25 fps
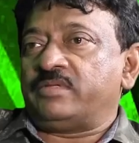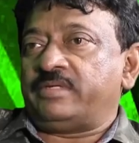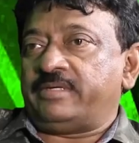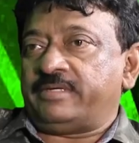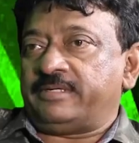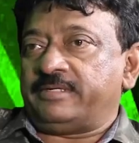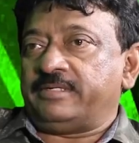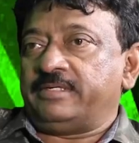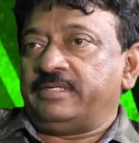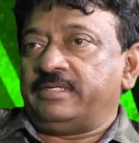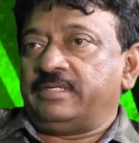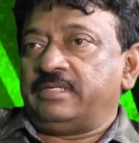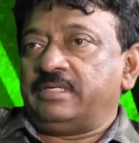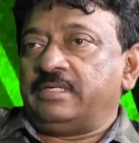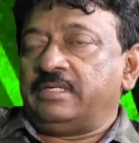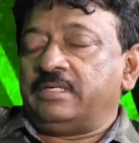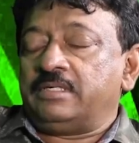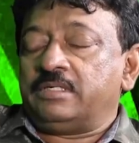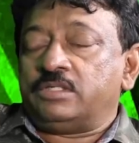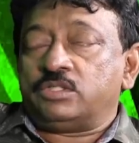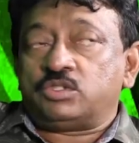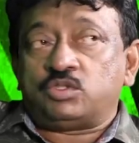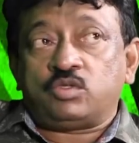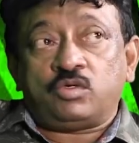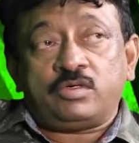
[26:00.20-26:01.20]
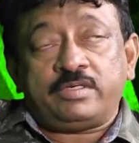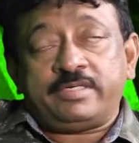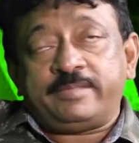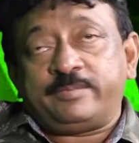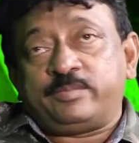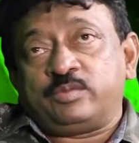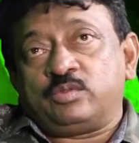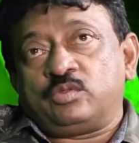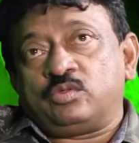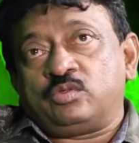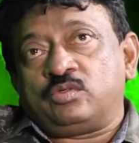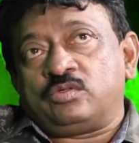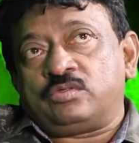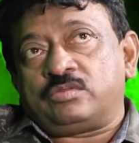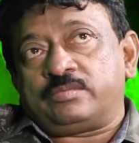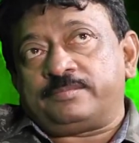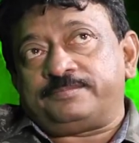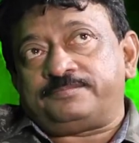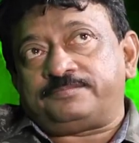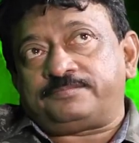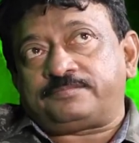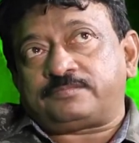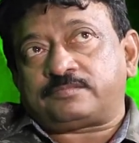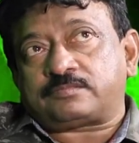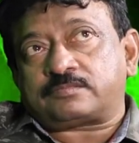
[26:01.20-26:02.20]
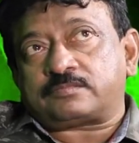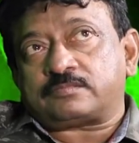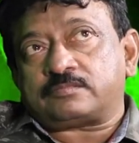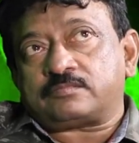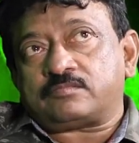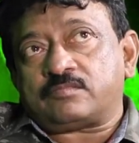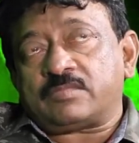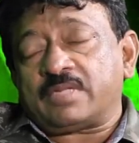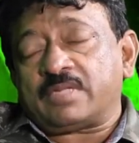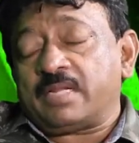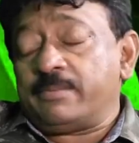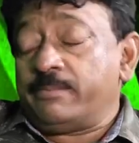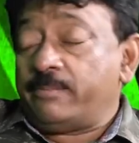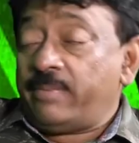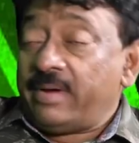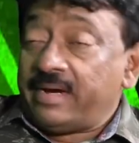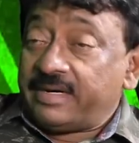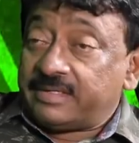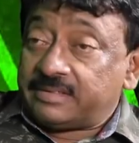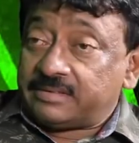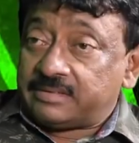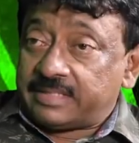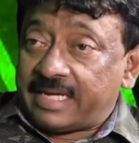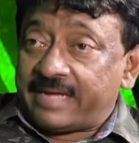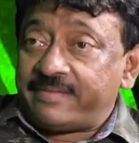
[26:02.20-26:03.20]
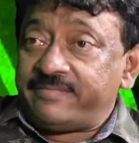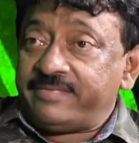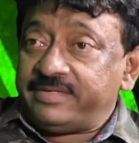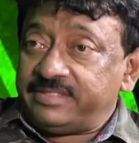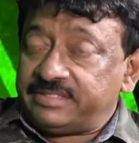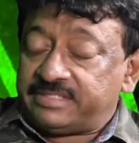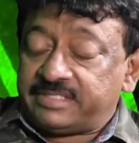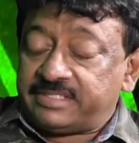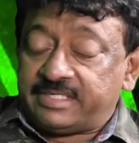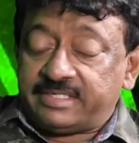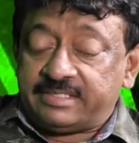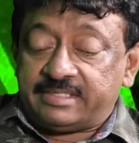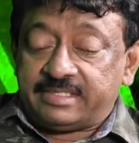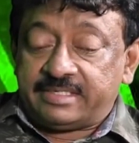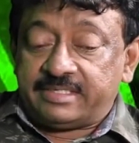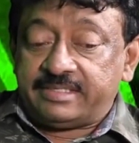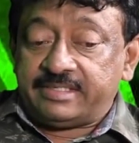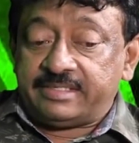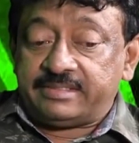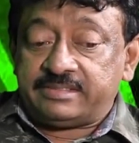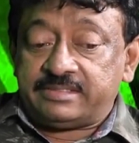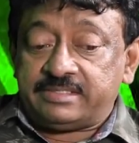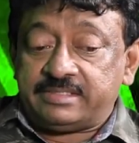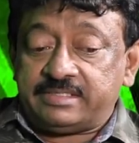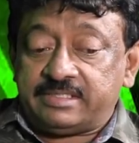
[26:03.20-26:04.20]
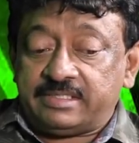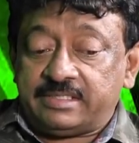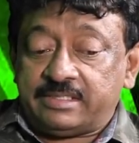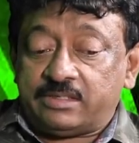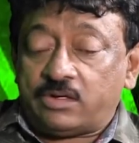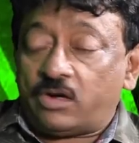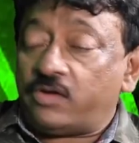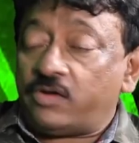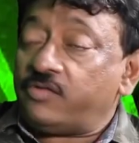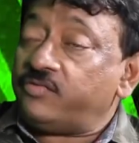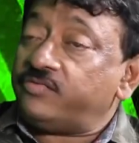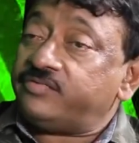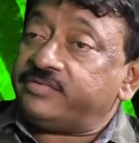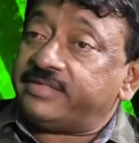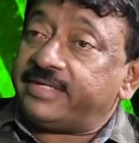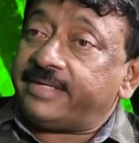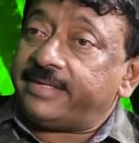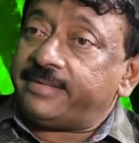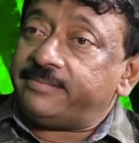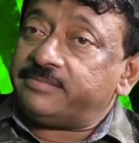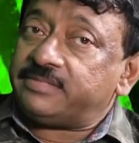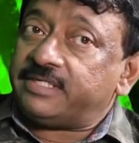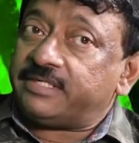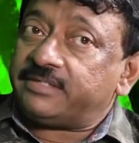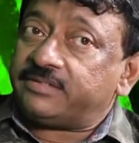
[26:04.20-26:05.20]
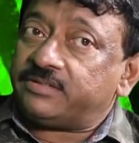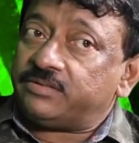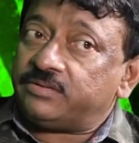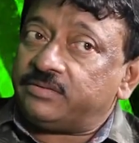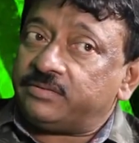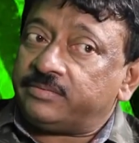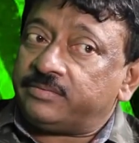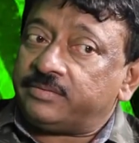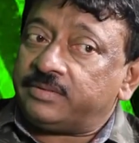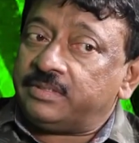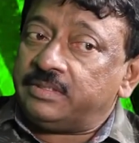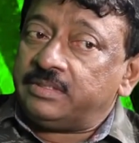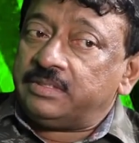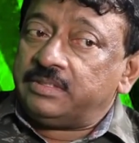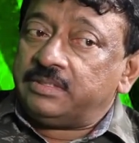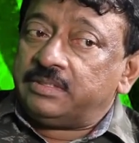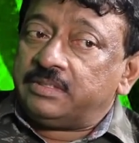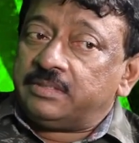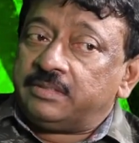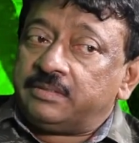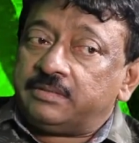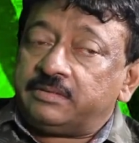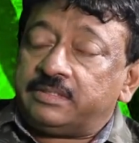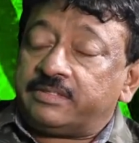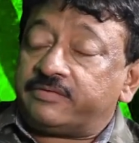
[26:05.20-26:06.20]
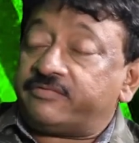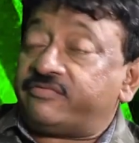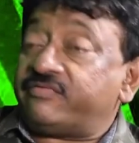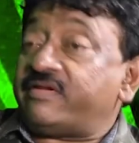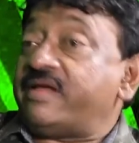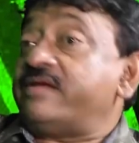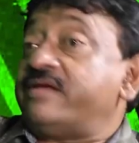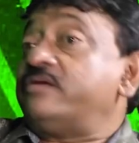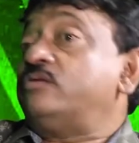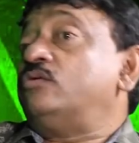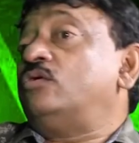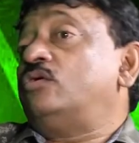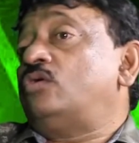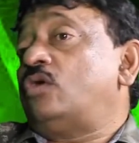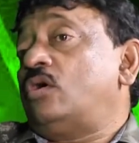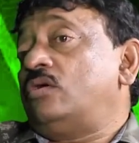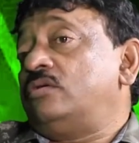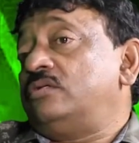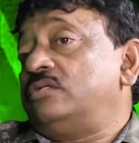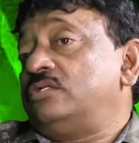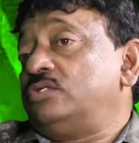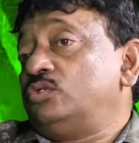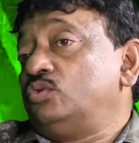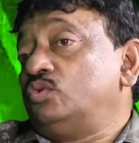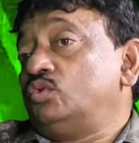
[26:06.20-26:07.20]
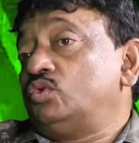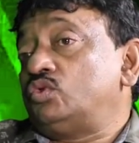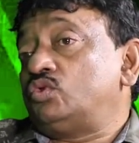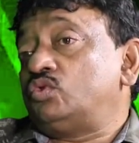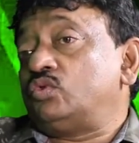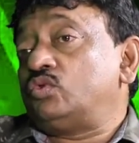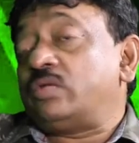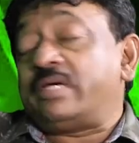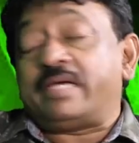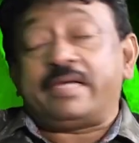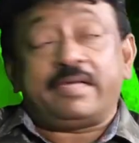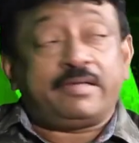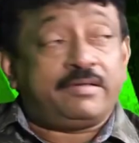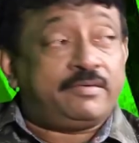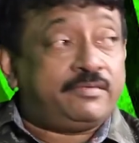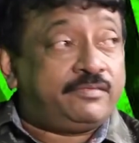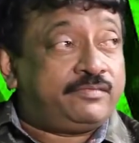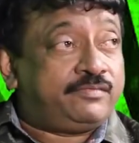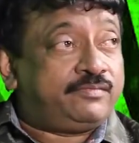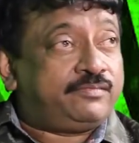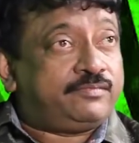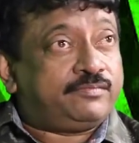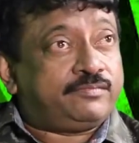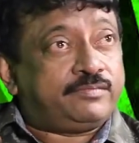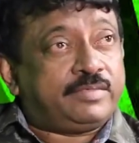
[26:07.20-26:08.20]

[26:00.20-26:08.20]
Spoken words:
Yeah. So ipudu, but having said that, you see, a lot of times the Frank O'Connor used to have,